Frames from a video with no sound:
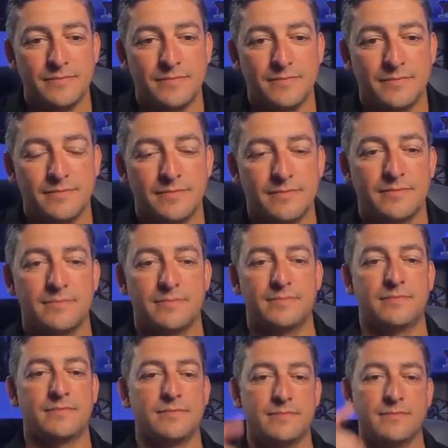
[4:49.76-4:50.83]

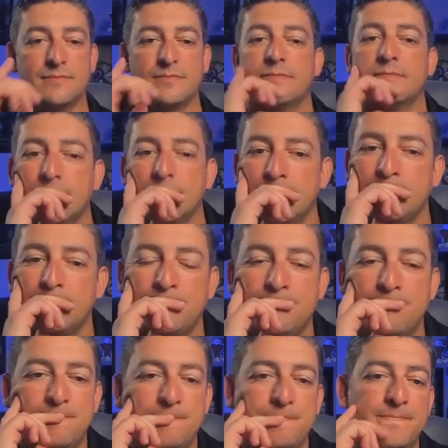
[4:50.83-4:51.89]

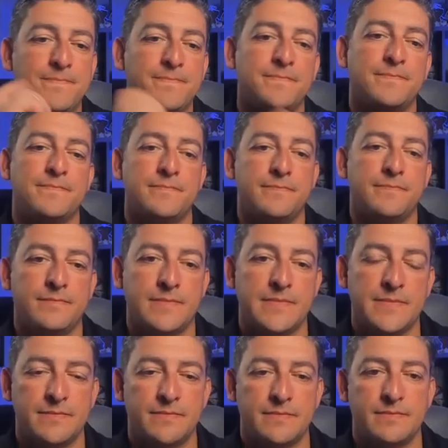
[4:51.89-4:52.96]

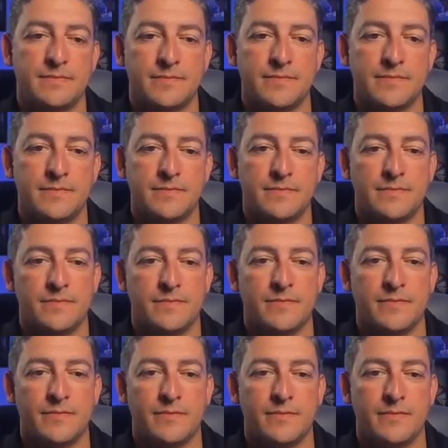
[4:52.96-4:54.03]

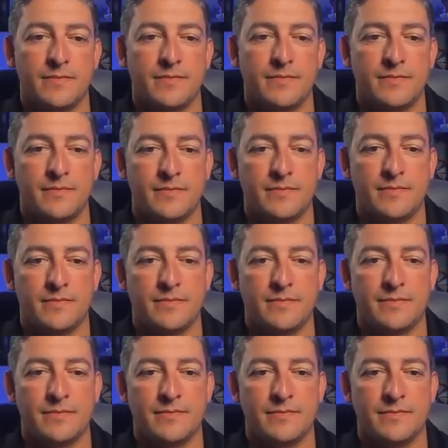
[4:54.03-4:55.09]

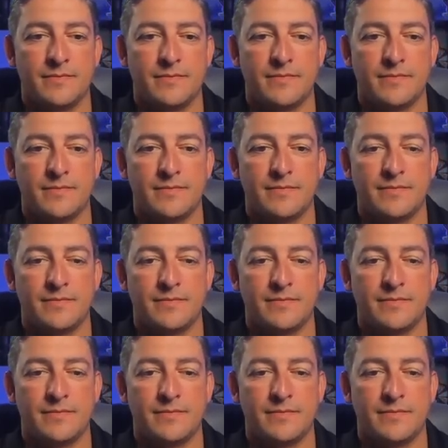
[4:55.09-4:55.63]
[no speech]